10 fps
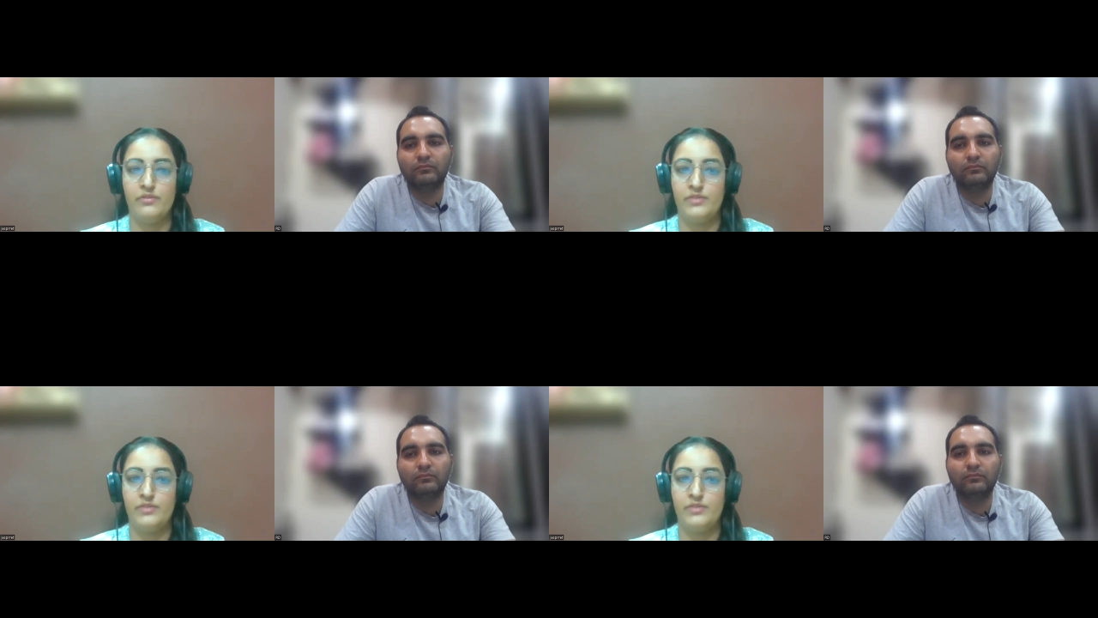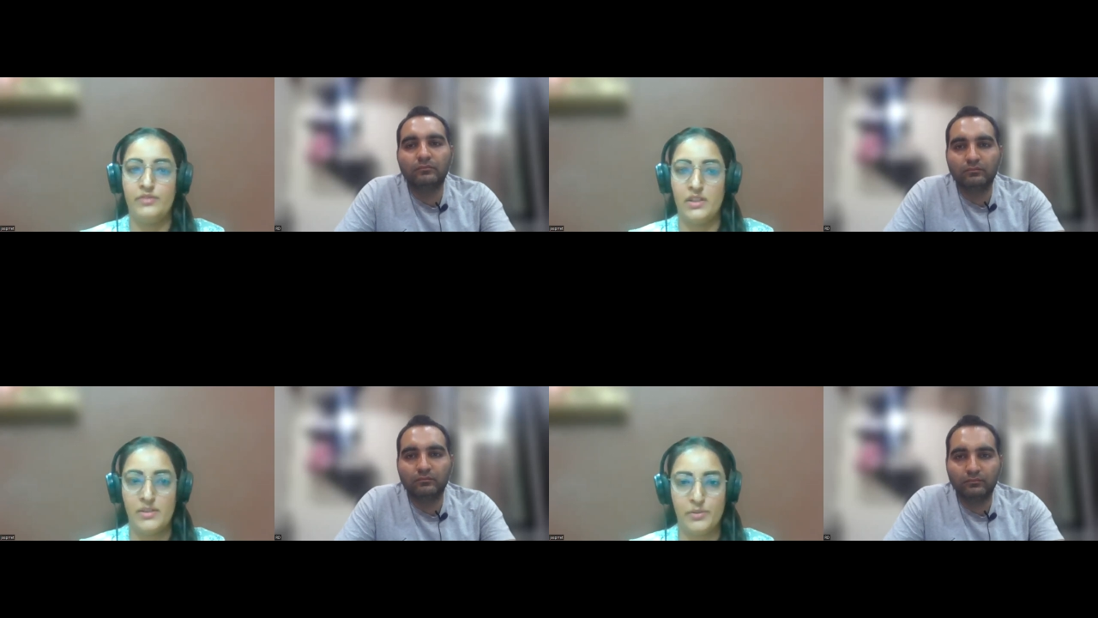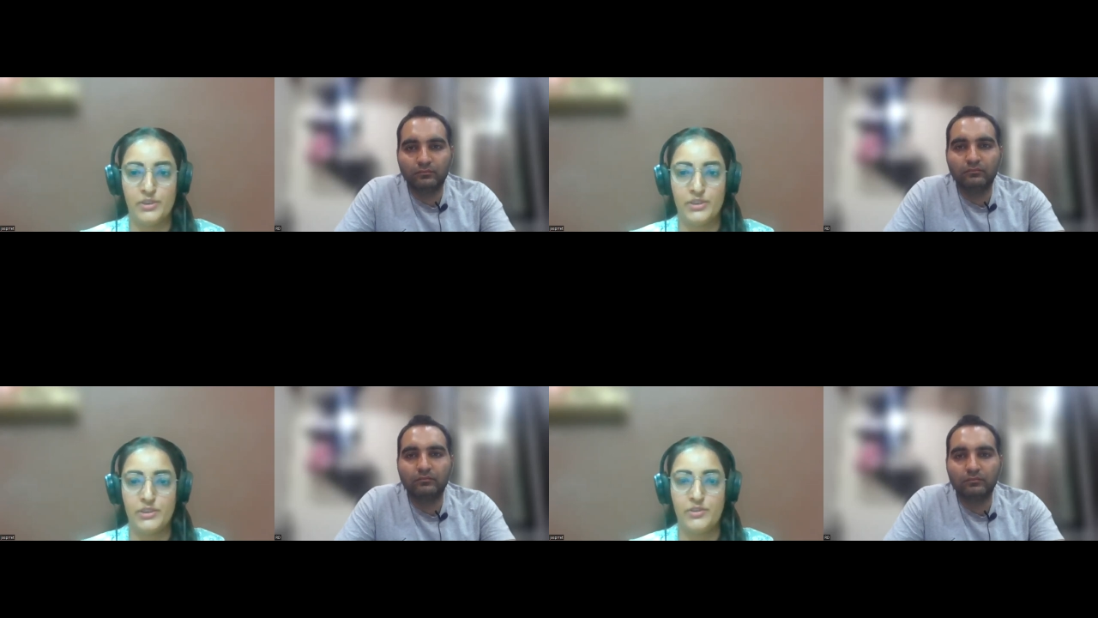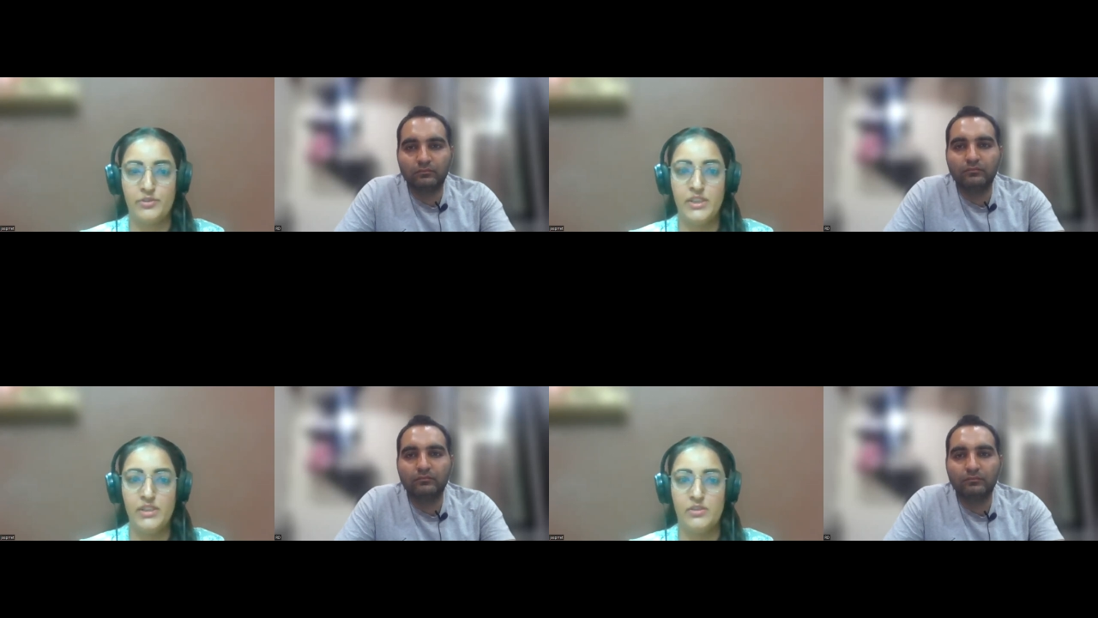Speaker 1: of the
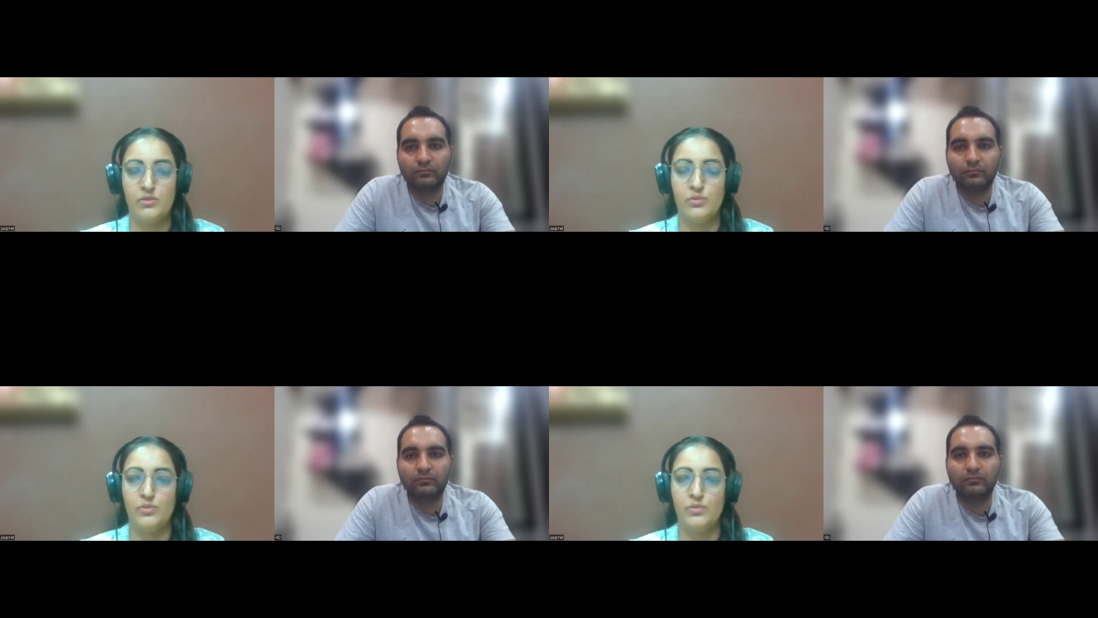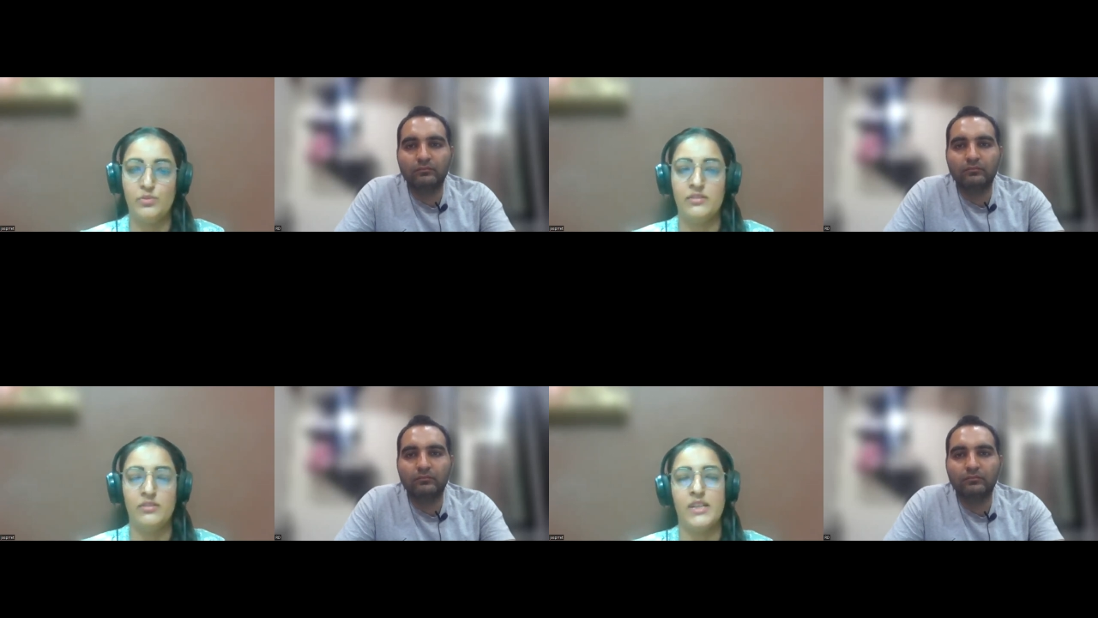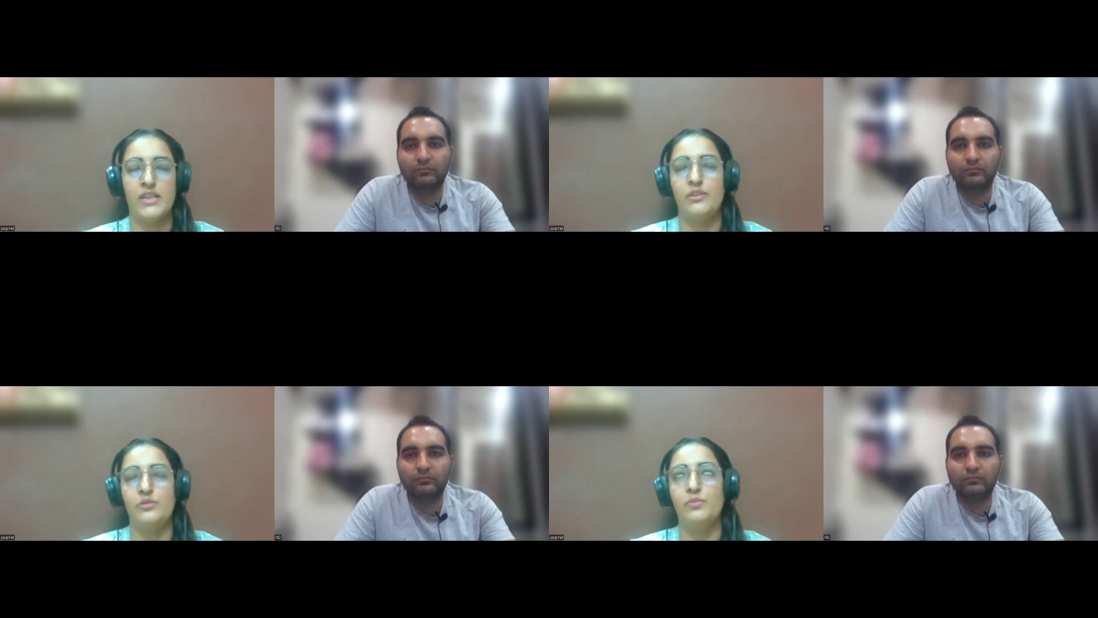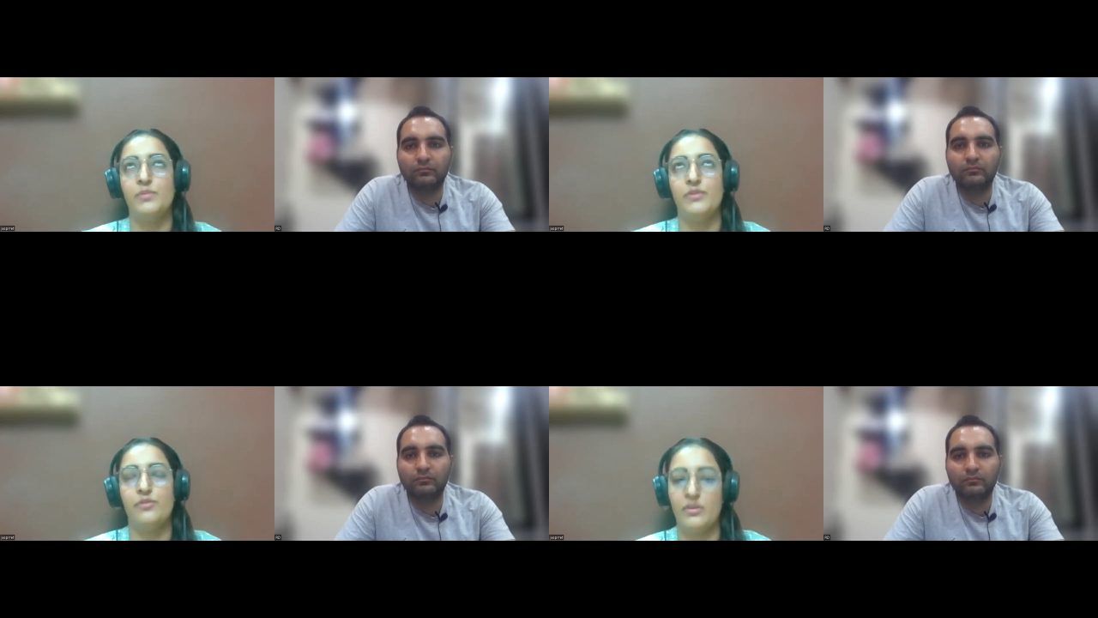repository to work the uh, to
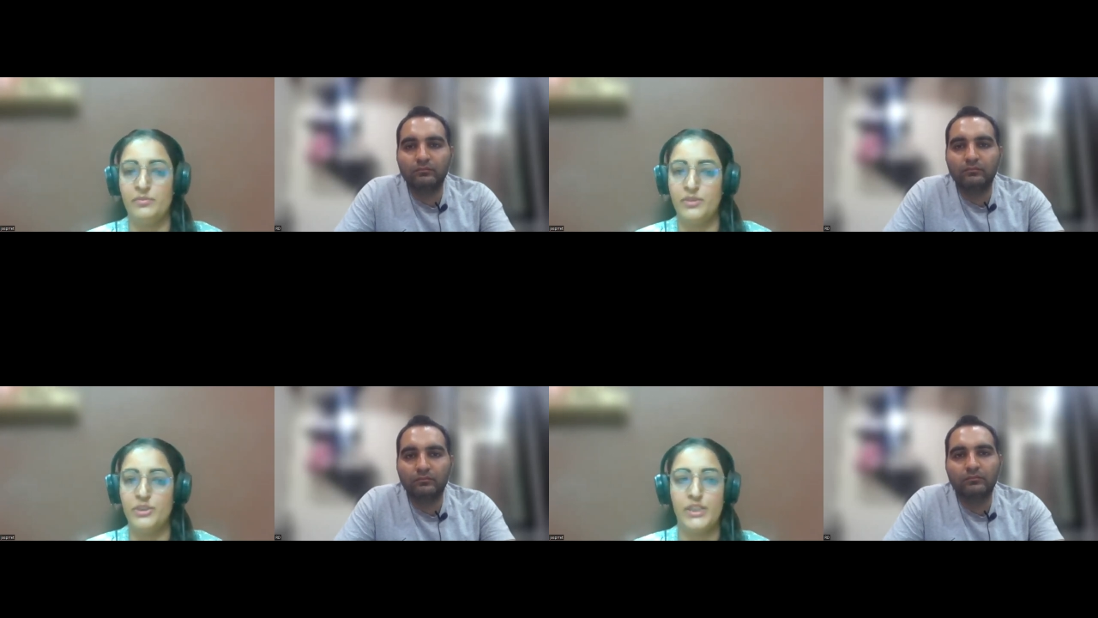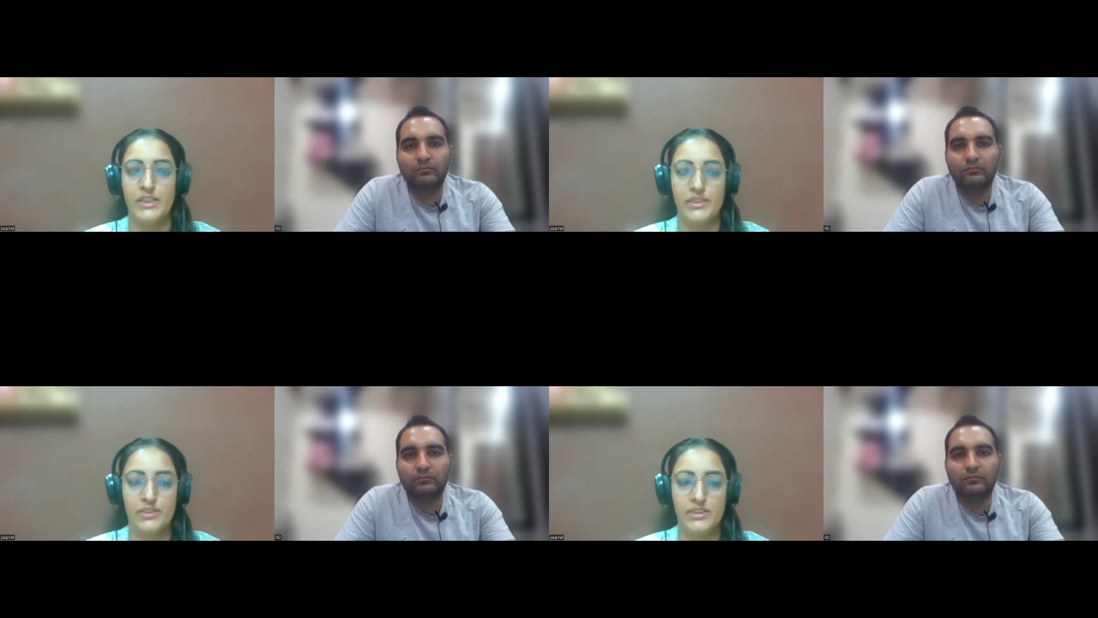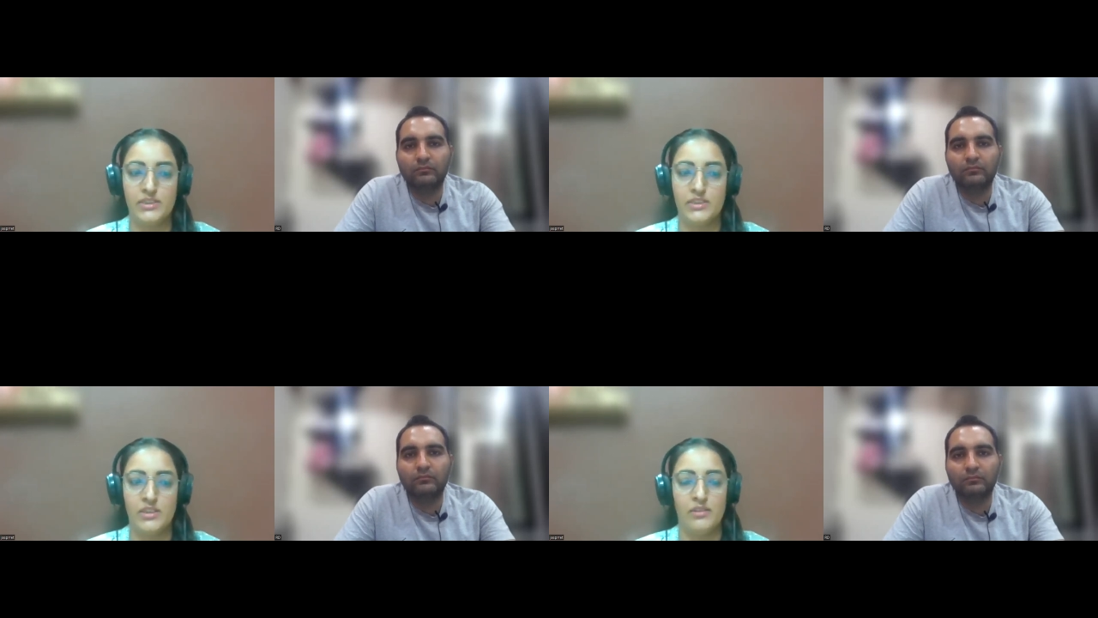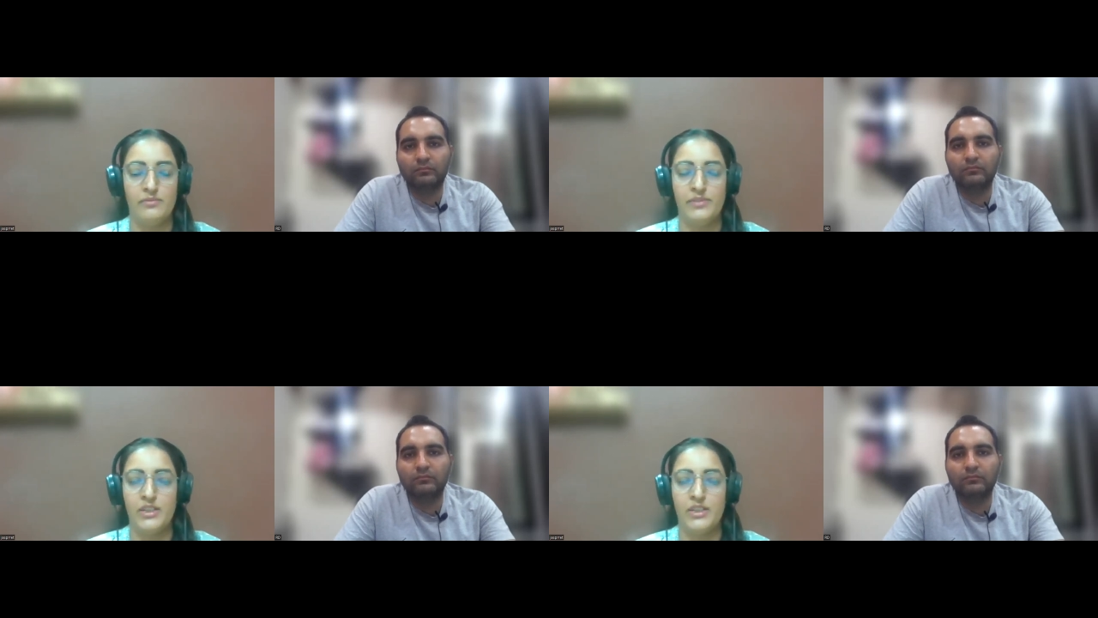done like to perform the changes